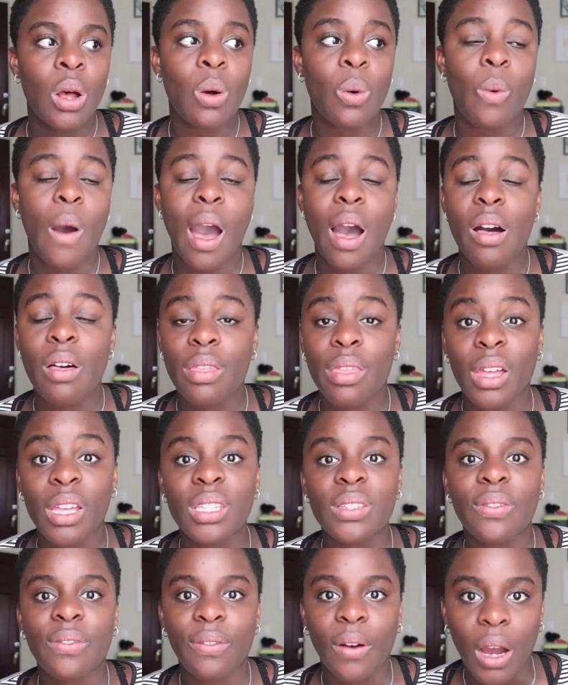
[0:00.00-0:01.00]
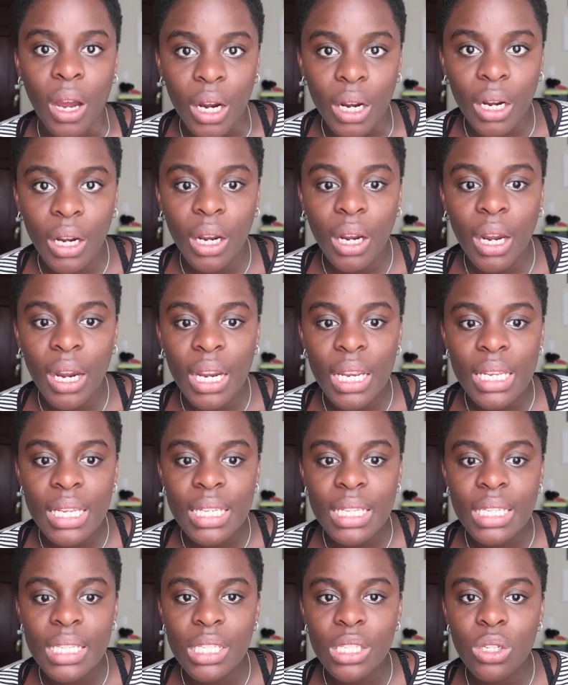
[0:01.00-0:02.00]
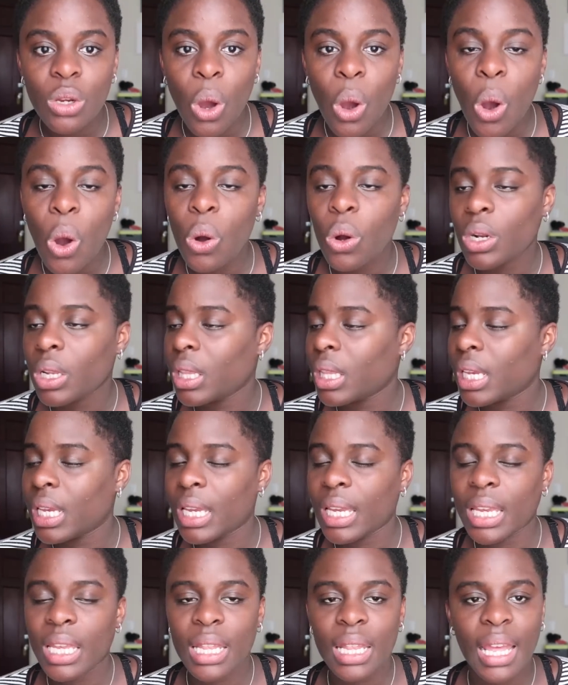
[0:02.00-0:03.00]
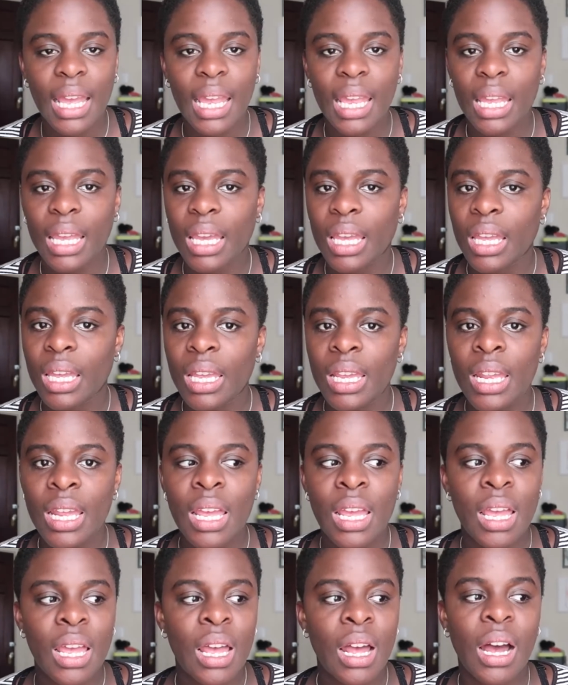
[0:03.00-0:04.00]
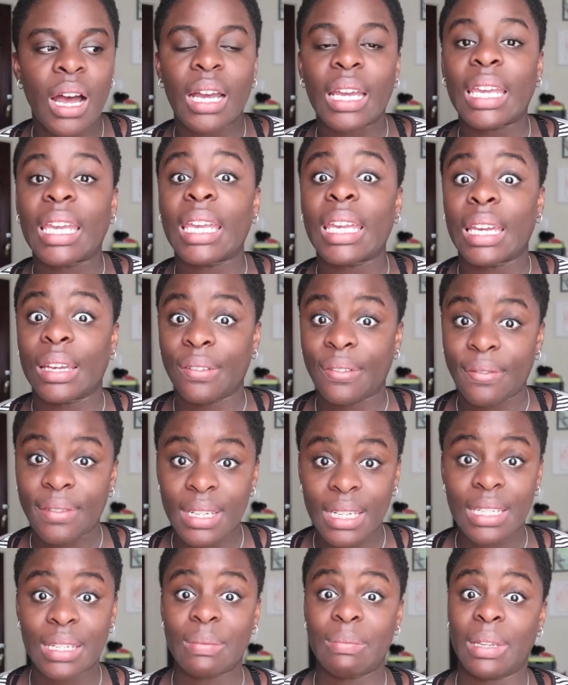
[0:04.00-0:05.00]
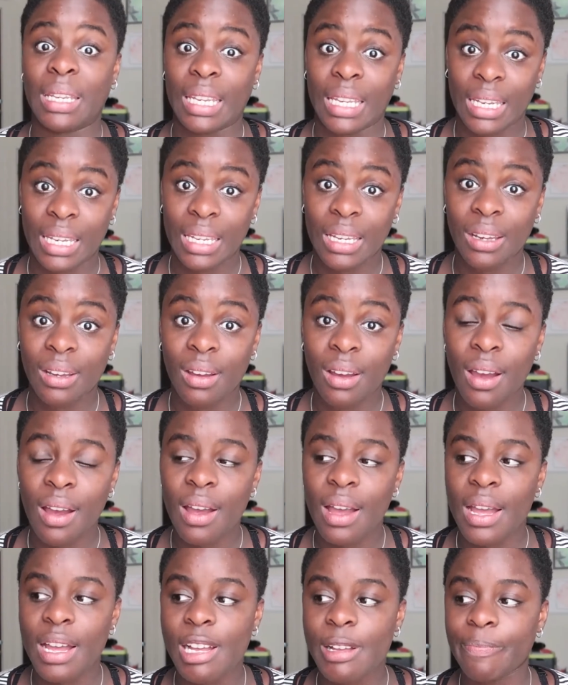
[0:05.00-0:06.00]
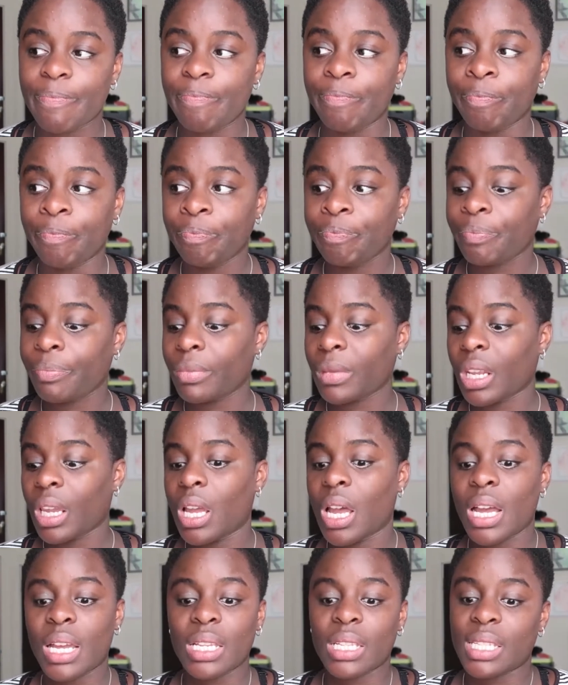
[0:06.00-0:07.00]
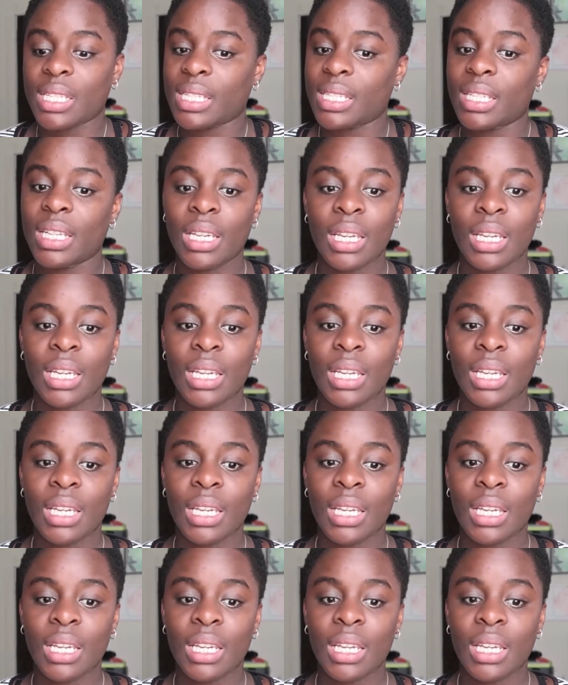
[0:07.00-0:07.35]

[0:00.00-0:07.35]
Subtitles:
well thus far is totally like a gift to me. Because